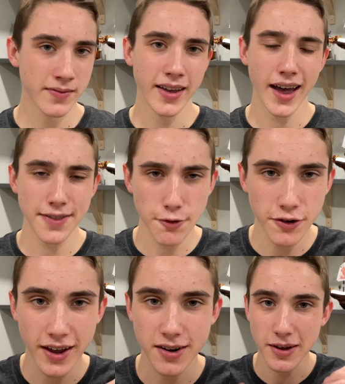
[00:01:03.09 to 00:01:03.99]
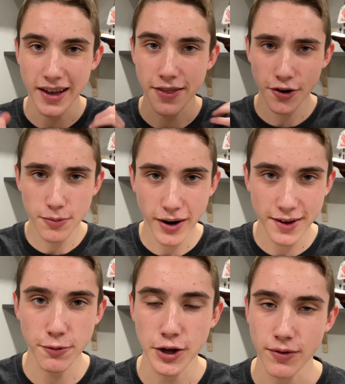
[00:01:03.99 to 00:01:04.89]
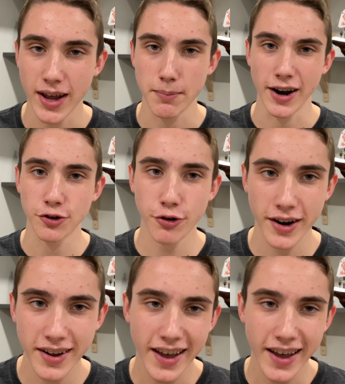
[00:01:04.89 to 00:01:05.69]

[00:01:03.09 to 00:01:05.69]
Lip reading: And there will get to a 3rd prize where you name my droid,